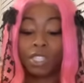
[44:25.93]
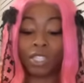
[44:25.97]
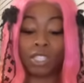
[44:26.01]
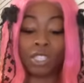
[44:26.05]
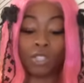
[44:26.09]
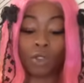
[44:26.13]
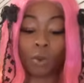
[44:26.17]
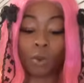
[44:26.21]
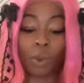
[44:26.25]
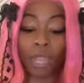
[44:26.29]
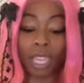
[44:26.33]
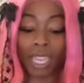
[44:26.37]

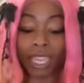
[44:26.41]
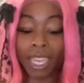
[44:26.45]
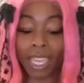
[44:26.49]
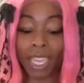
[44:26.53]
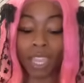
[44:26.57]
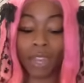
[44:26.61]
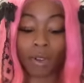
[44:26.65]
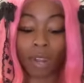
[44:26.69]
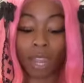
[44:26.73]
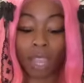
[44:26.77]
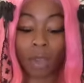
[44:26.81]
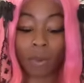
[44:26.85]
doing
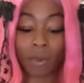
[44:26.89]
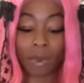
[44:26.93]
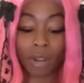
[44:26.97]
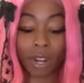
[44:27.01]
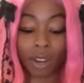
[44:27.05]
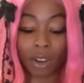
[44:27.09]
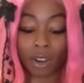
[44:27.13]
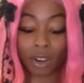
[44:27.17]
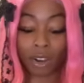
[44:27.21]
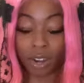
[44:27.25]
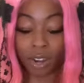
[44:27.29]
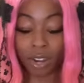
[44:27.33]
it or like when
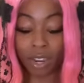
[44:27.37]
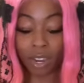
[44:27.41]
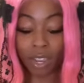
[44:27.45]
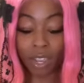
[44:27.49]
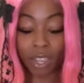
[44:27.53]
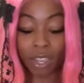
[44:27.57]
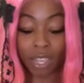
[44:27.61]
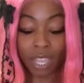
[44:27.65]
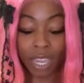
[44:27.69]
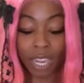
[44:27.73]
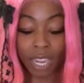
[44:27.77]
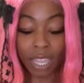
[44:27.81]
they're
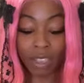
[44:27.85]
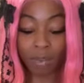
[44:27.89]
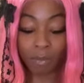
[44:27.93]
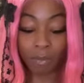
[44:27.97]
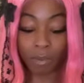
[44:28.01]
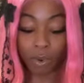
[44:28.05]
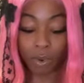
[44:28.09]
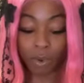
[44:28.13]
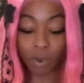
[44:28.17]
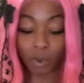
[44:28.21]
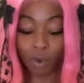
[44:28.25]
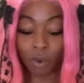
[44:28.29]
in the
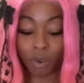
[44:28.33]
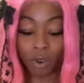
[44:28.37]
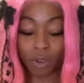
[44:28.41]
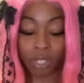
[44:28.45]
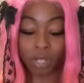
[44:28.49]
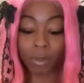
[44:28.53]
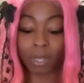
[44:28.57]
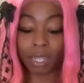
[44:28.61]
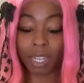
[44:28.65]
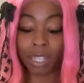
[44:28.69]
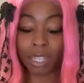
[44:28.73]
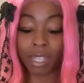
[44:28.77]
mood or
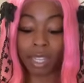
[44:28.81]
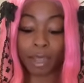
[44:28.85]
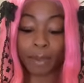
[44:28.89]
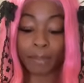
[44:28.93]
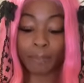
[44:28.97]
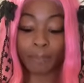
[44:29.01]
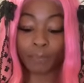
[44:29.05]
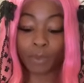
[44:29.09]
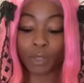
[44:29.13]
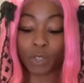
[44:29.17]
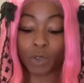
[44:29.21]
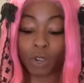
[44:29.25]
something like that.
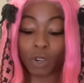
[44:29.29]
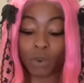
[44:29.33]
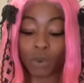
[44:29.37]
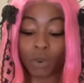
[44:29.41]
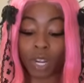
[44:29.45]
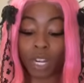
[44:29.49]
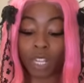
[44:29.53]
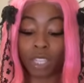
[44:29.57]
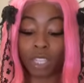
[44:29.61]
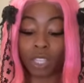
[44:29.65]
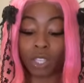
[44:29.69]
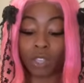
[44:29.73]
You could do
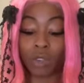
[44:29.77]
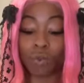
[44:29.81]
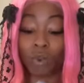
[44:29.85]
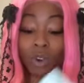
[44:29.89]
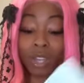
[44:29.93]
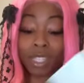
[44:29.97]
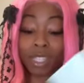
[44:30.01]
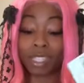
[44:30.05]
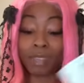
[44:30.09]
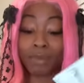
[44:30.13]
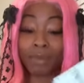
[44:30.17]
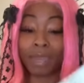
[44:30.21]
anything you
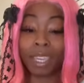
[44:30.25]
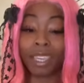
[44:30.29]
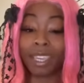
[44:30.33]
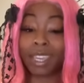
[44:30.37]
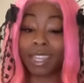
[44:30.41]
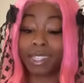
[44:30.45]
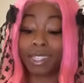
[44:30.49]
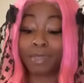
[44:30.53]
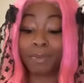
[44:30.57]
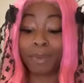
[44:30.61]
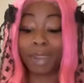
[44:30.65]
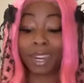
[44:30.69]
want to me.
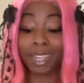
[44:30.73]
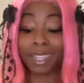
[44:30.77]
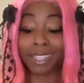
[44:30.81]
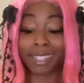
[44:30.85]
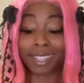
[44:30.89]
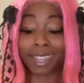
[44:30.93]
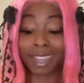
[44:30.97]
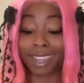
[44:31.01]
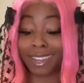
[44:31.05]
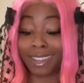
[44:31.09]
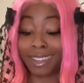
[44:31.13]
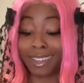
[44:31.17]
Yeah, somebody is
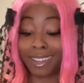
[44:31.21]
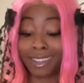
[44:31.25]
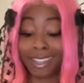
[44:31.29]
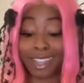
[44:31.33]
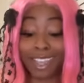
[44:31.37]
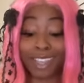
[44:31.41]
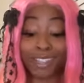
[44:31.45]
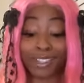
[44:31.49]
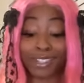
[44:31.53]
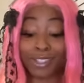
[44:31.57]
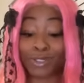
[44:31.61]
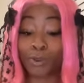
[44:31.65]
like
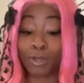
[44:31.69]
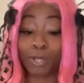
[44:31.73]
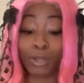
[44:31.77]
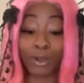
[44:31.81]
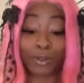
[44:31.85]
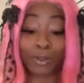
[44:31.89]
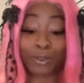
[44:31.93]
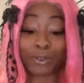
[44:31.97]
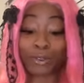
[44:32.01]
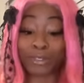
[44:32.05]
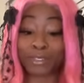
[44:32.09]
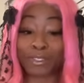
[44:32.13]
they so
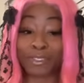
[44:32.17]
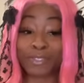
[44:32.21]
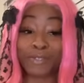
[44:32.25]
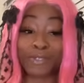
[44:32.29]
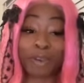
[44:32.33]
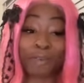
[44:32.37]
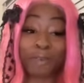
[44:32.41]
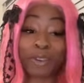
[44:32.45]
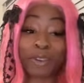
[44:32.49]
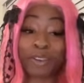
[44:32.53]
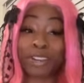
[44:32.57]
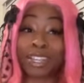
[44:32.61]
turned on to you.
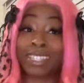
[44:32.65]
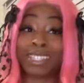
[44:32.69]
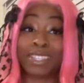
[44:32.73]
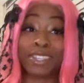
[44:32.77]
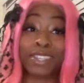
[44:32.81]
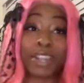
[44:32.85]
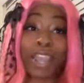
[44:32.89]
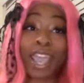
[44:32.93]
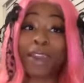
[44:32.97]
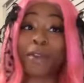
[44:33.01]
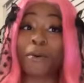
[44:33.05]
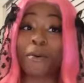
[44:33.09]
I'm here.
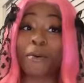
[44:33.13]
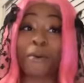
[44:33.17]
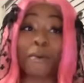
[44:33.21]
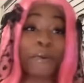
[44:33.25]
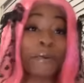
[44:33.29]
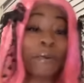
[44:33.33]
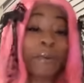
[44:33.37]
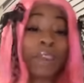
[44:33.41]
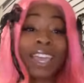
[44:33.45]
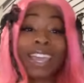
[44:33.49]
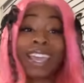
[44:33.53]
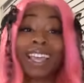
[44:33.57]
They
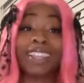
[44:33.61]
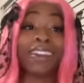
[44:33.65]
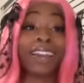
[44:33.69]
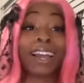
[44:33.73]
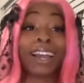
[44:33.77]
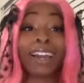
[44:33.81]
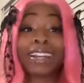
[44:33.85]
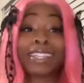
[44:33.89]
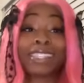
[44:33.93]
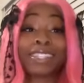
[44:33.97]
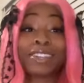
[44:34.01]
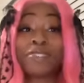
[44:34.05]
don't. They're not
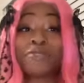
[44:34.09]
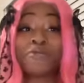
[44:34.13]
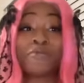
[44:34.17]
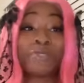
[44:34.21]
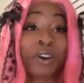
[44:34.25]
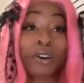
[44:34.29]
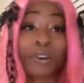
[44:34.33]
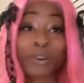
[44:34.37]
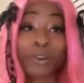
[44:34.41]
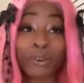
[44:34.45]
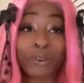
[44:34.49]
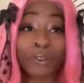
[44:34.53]
gonna tell you
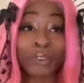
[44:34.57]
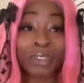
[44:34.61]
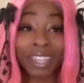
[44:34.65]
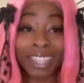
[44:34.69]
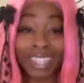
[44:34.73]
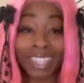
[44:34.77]
no.